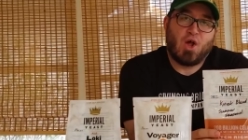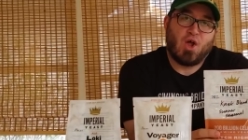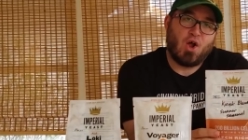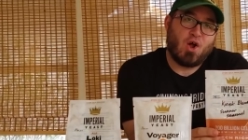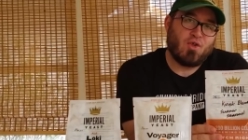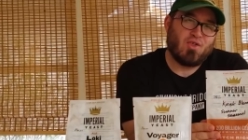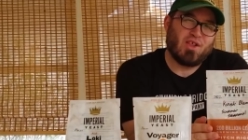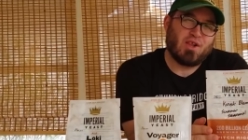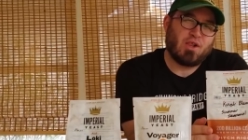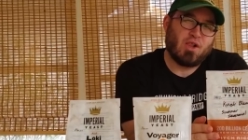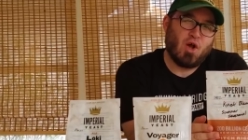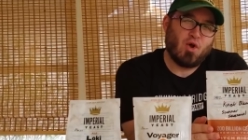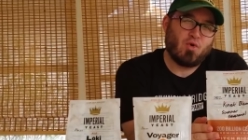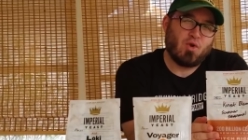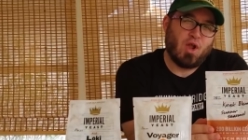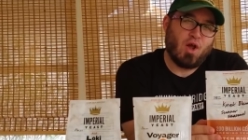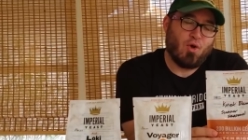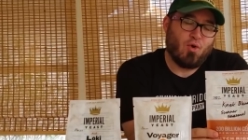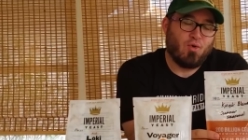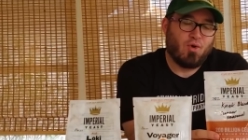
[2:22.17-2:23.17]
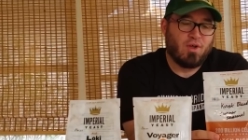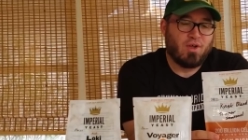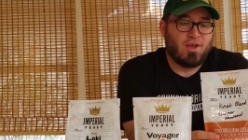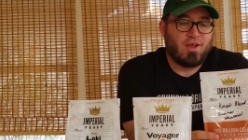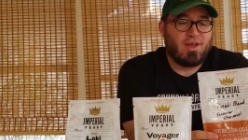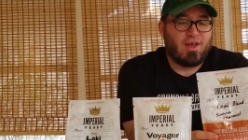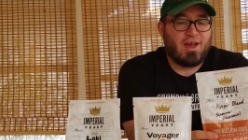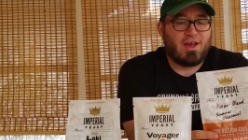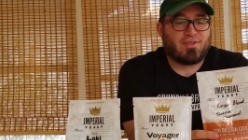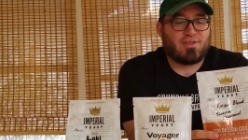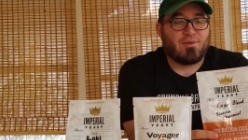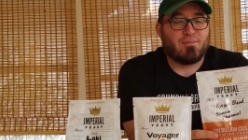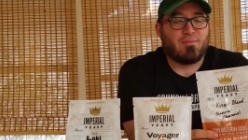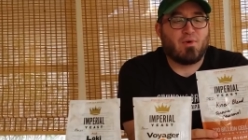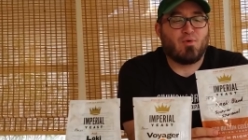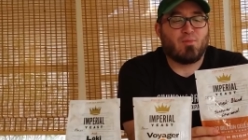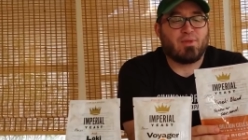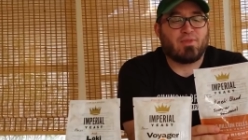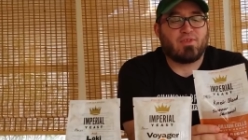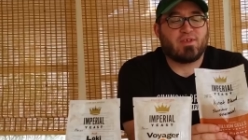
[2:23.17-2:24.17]
on the low low at the
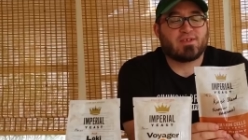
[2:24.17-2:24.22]
moment.